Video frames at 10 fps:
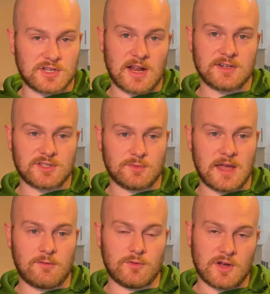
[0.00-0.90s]
challenge that we
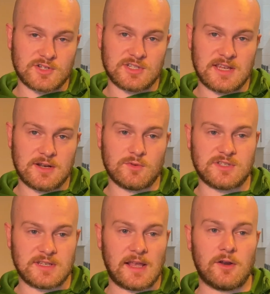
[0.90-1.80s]
have with Argentina, which
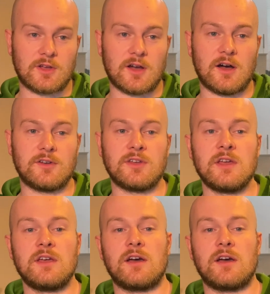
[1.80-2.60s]
is a yellow card,